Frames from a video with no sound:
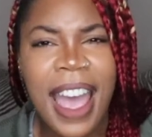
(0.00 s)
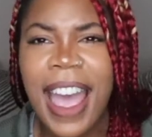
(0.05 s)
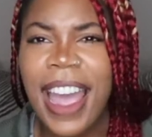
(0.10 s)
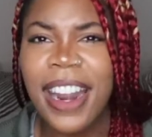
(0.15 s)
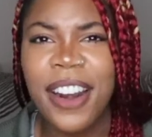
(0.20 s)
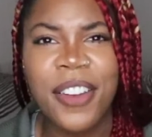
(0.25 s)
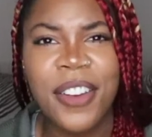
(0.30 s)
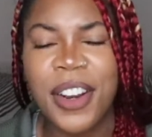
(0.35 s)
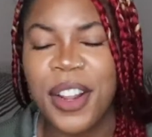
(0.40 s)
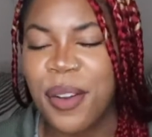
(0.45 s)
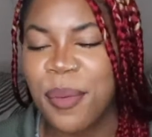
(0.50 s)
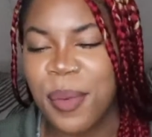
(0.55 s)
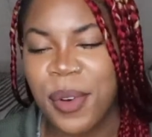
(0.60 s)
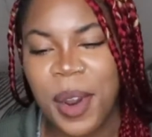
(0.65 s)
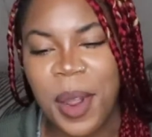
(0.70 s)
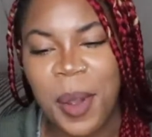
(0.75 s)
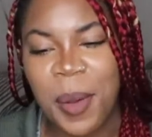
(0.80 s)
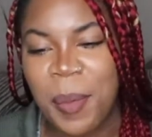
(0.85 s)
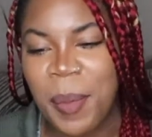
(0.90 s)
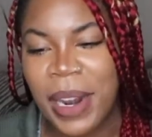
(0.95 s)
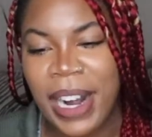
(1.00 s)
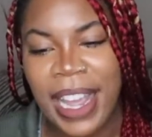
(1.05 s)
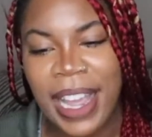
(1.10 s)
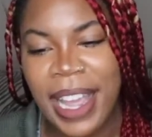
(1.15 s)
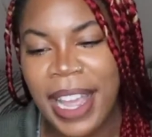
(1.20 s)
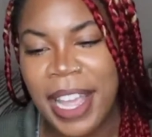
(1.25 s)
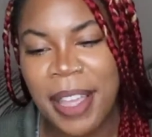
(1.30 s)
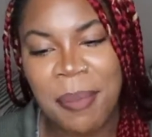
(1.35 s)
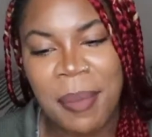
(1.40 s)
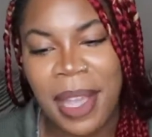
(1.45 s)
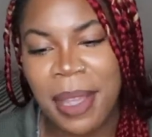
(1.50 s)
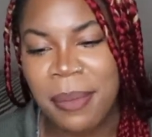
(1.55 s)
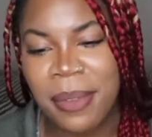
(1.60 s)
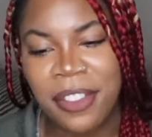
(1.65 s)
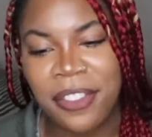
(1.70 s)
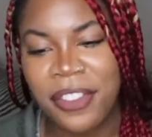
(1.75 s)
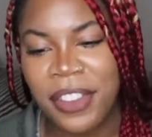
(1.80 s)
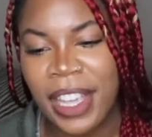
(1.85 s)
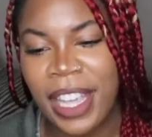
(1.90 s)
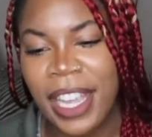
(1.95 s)
I don't know, bro, but I, it might
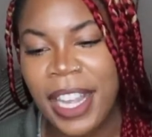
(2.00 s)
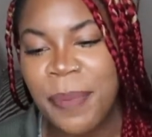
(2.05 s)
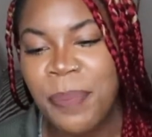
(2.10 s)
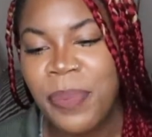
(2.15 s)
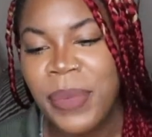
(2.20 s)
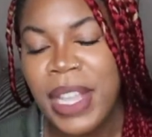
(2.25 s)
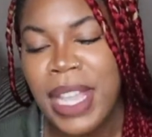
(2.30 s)
be fake.